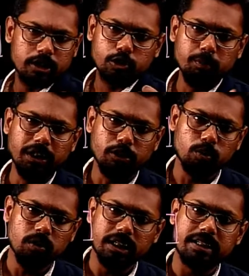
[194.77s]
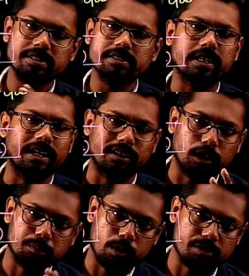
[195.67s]
To be true, it is a
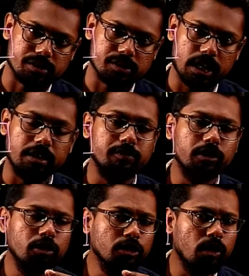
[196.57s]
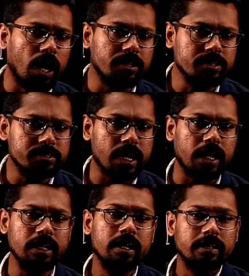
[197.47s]
cyclic process, and we're going to
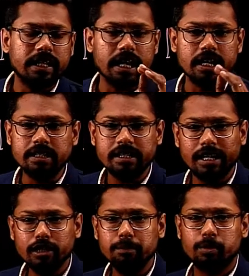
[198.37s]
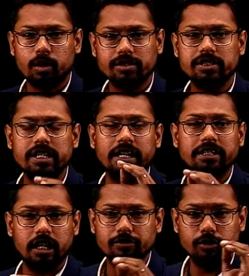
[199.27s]
understand the entire process, the
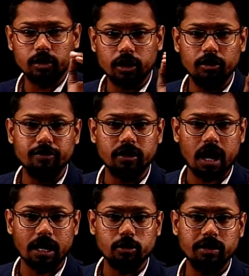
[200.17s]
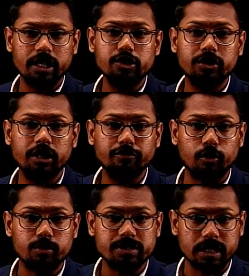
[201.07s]
entire working of a Carnot engine in
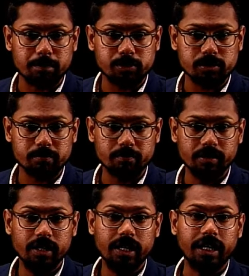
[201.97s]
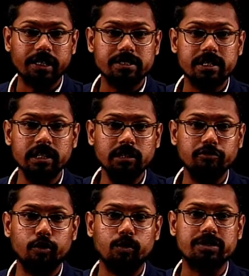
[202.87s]
4 steps. It is in
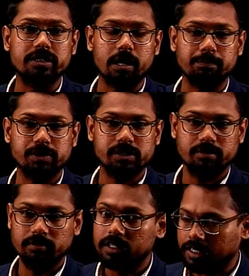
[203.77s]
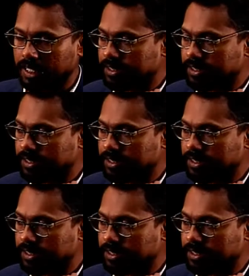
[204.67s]
4 steps. Let's